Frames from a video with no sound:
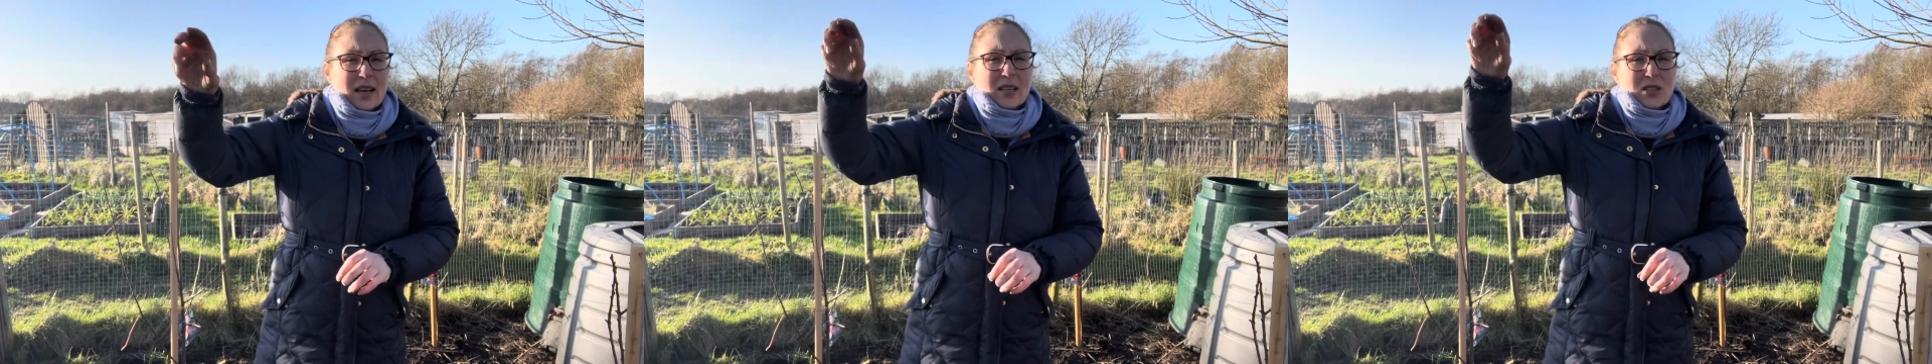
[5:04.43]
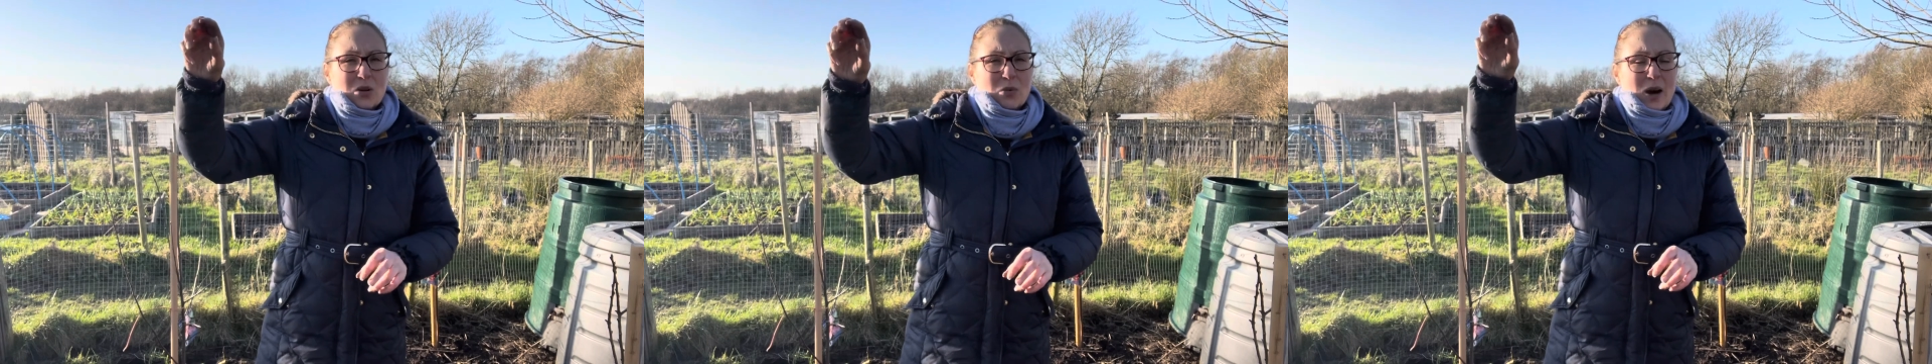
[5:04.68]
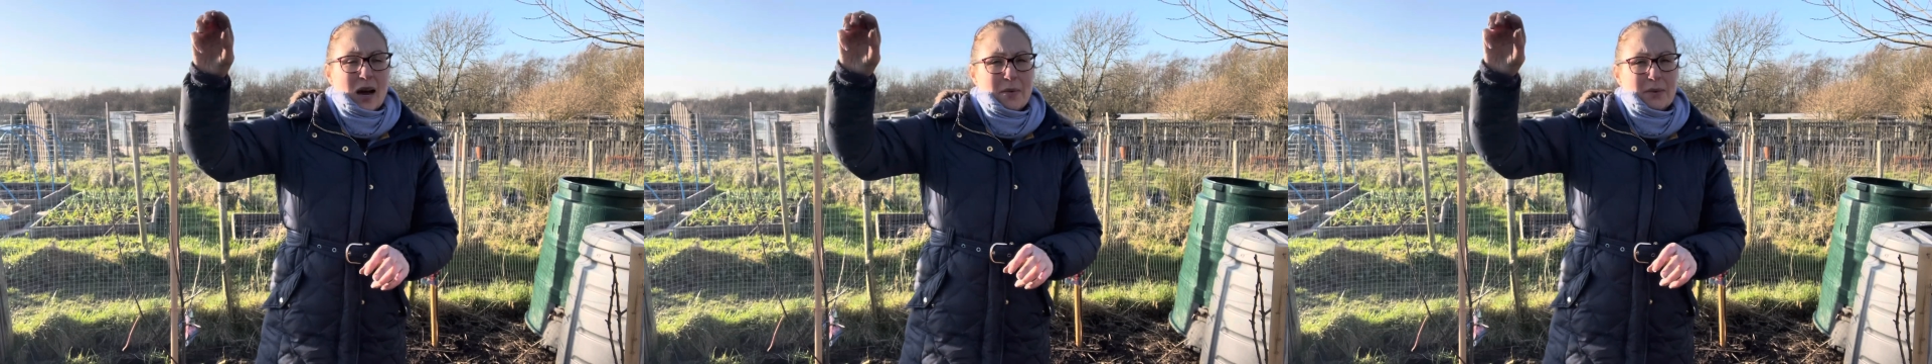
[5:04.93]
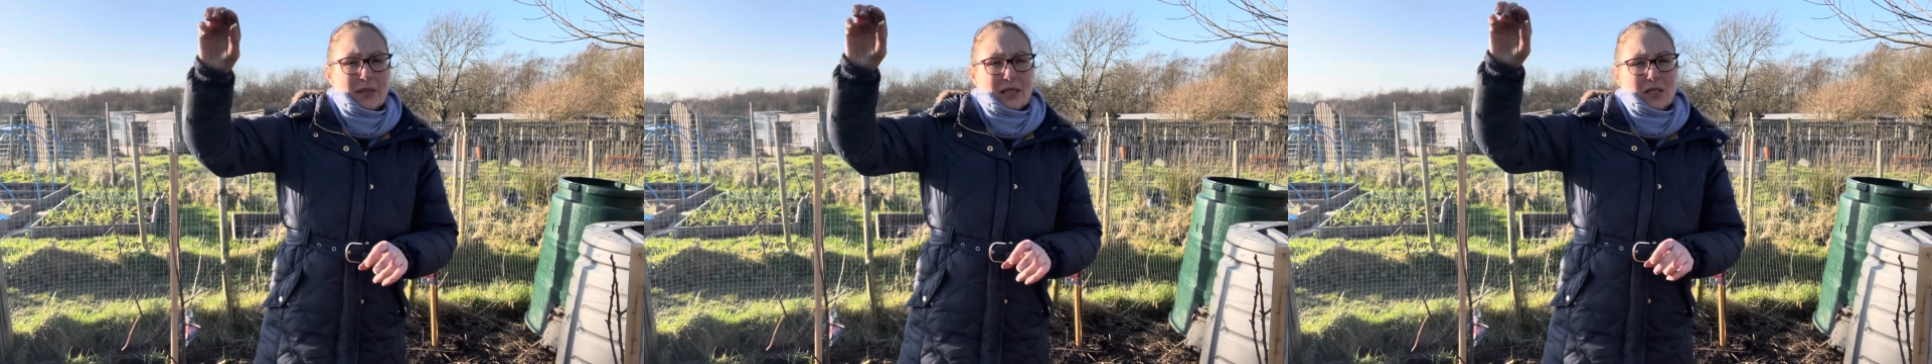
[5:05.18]
So what
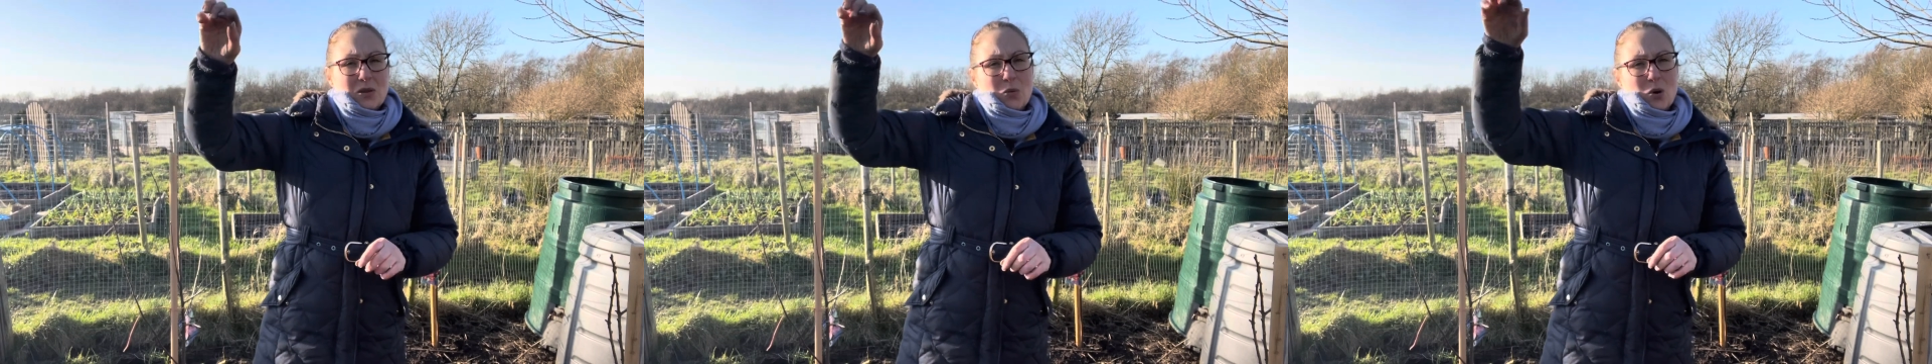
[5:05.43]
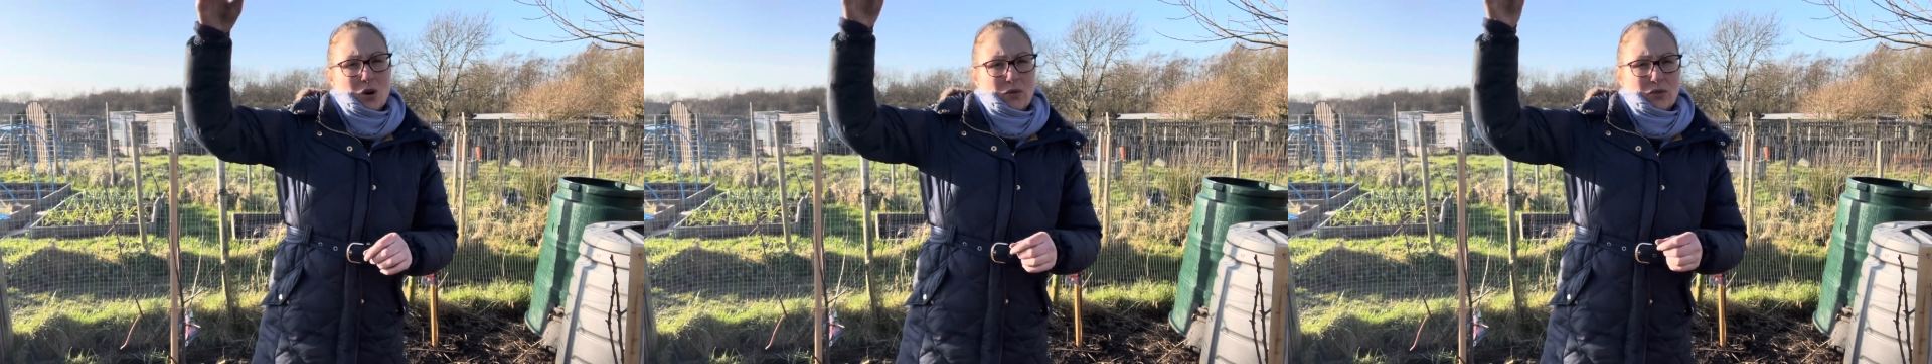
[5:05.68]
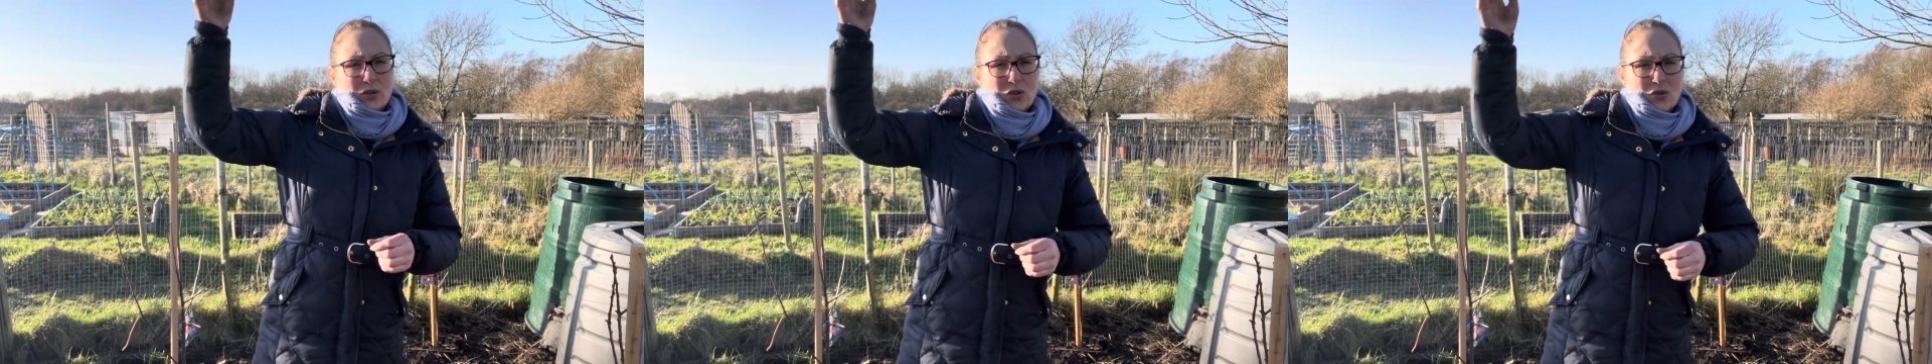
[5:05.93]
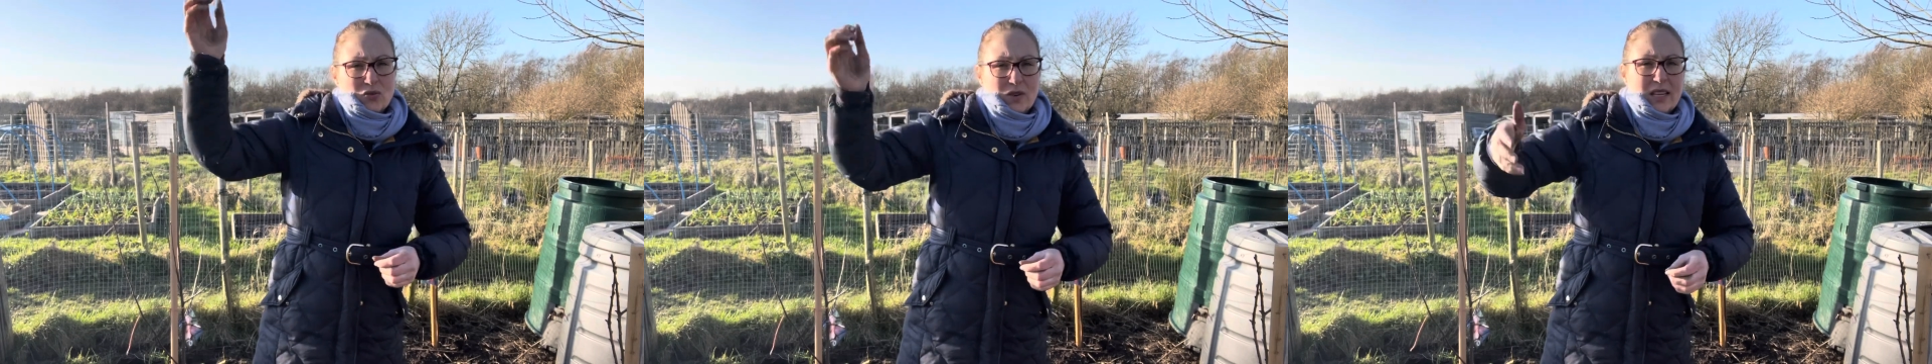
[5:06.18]
happens is the water
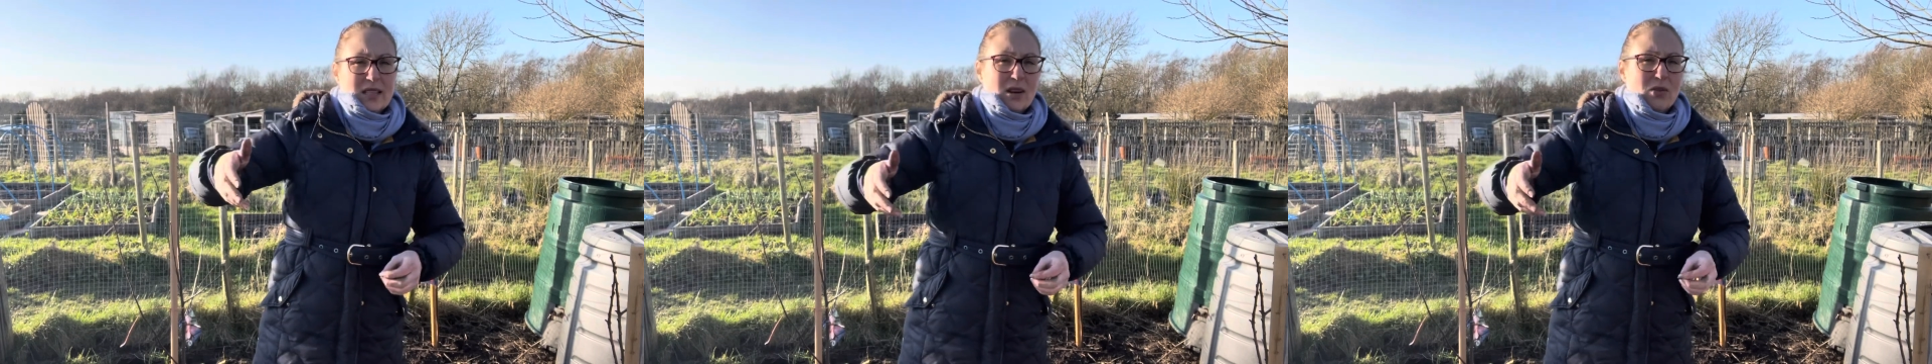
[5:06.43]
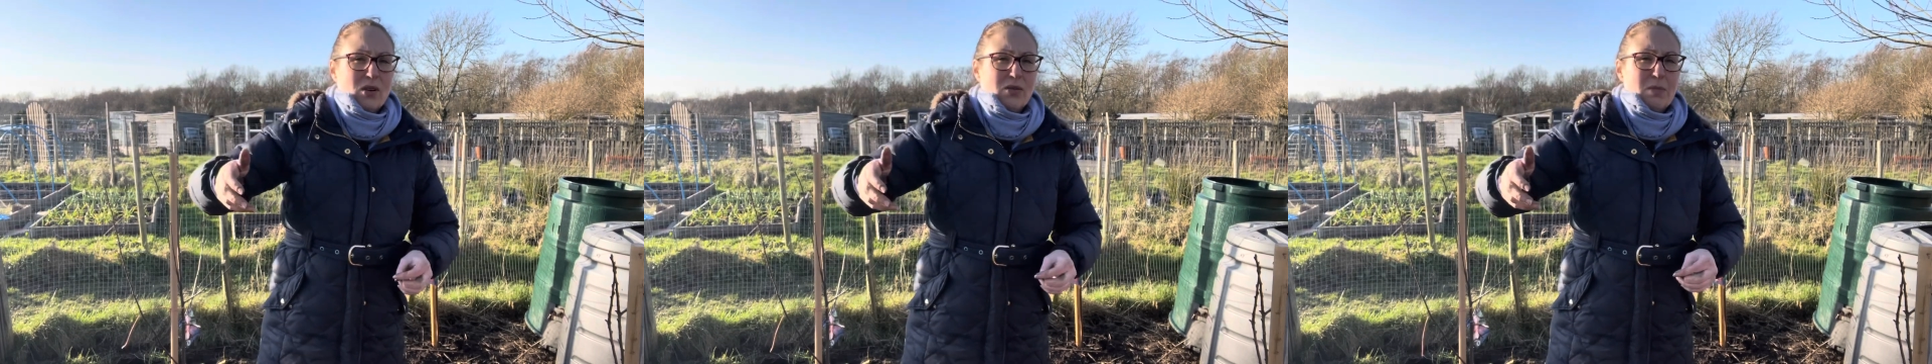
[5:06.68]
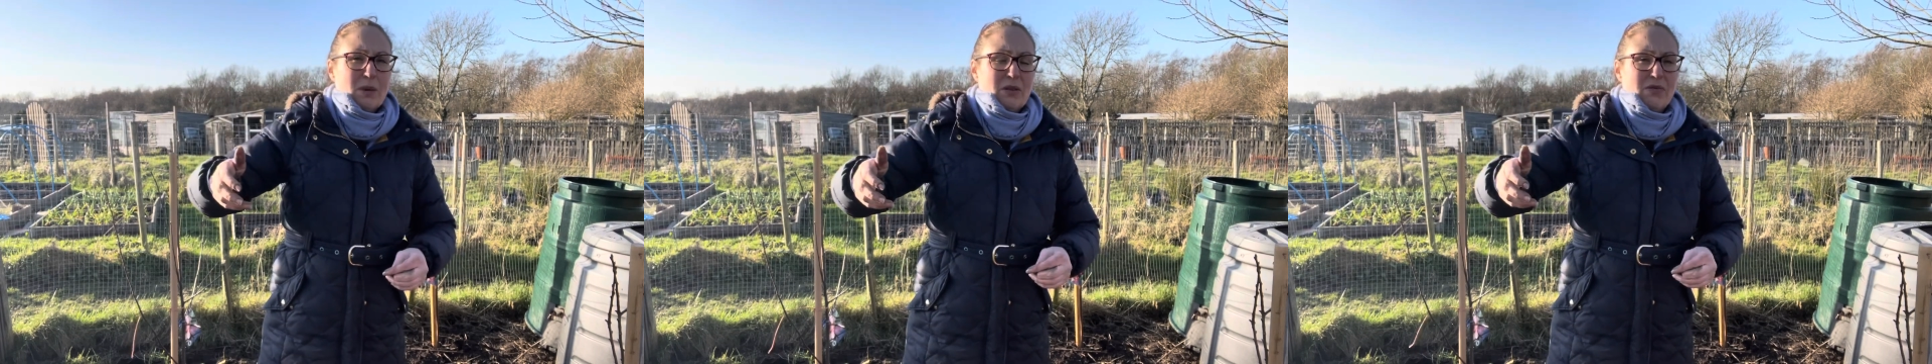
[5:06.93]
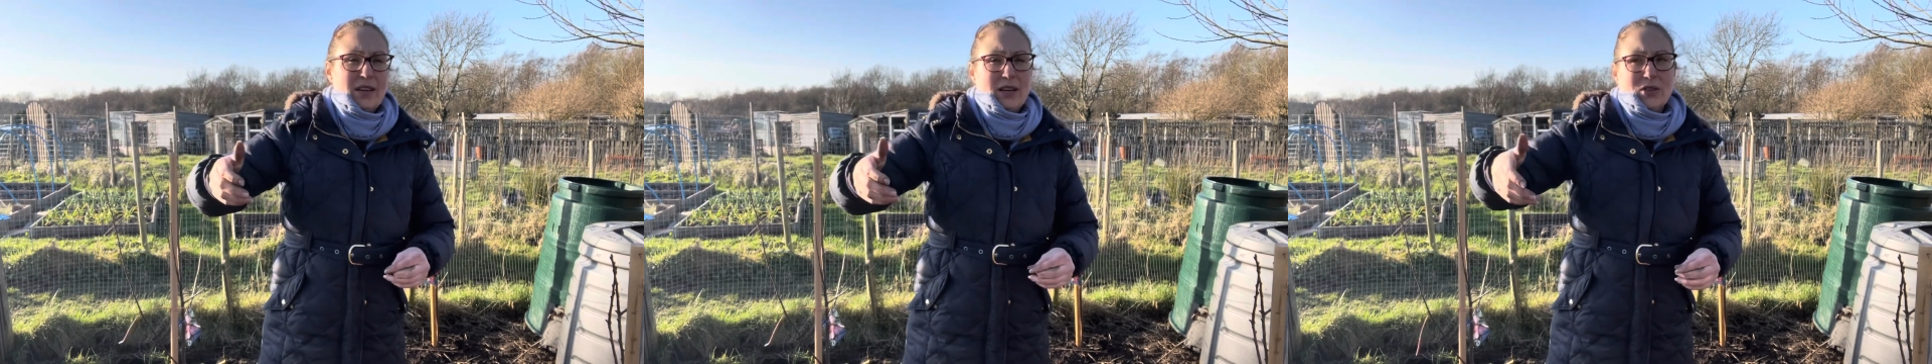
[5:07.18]
runs straight down off the big
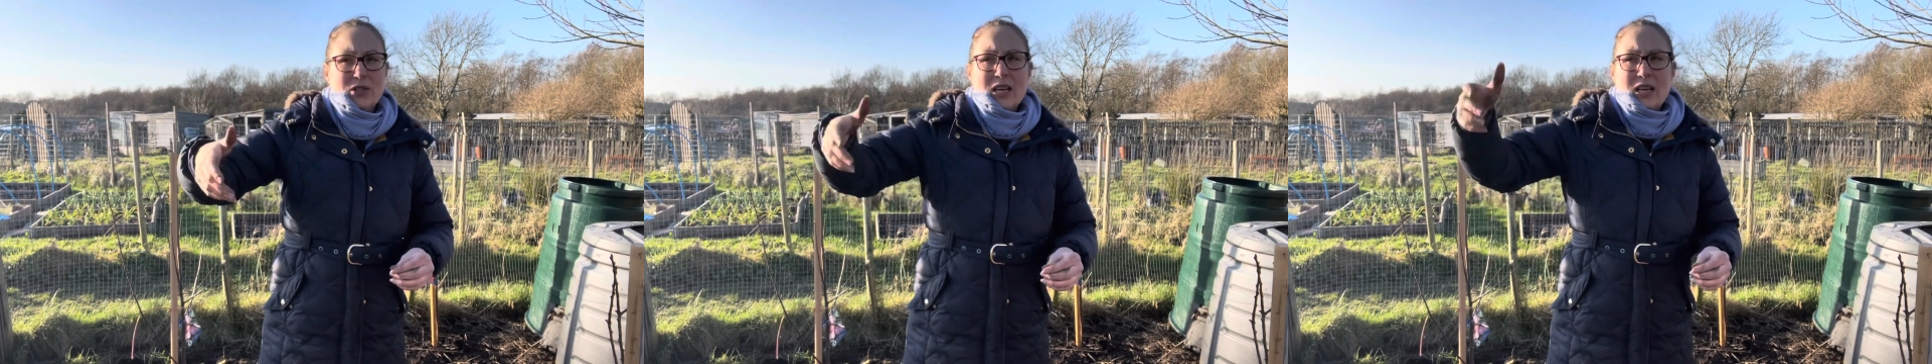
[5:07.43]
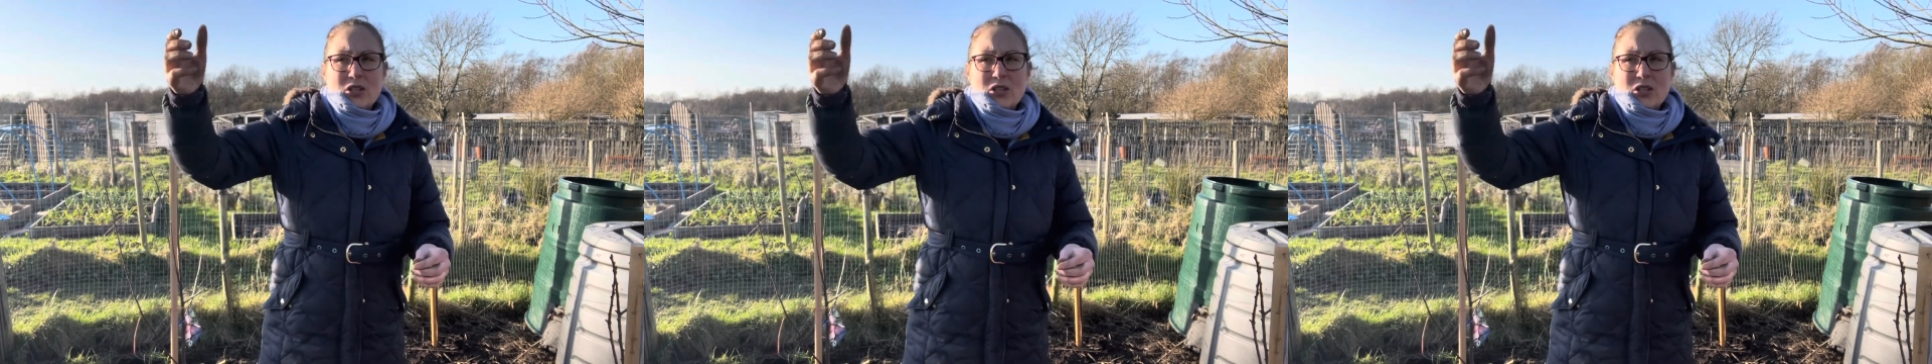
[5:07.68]
field,